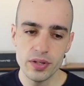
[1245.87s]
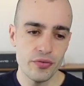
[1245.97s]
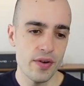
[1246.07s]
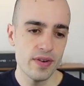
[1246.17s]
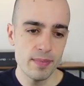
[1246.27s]
If
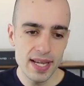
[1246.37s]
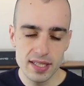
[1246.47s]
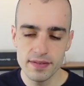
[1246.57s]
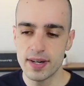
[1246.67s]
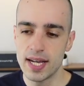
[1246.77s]
you have a Mac
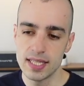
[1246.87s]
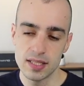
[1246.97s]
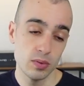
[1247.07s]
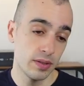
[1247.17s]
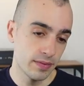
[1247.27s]

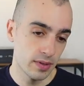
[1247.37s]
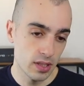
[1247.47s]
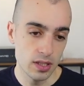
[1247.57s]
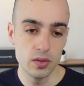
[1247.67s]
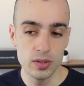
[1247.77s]
device with
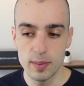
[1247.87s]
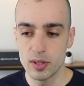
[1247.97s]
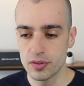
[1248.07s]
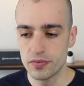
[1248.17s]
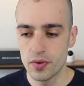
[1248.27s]
a good
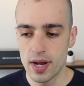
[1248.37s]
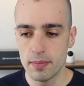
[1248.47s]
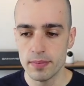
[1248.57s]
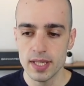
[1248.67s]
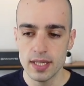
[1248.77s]
amount of
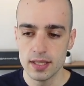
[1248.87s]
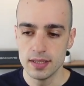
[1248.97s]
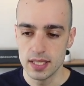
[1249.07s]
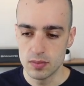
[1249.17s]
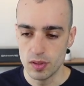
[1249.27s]
RAM,
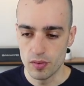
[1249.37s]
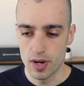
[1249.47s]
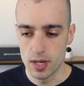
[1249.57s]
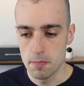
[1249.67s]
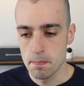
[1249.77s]
this will
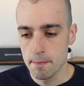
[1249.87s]
run.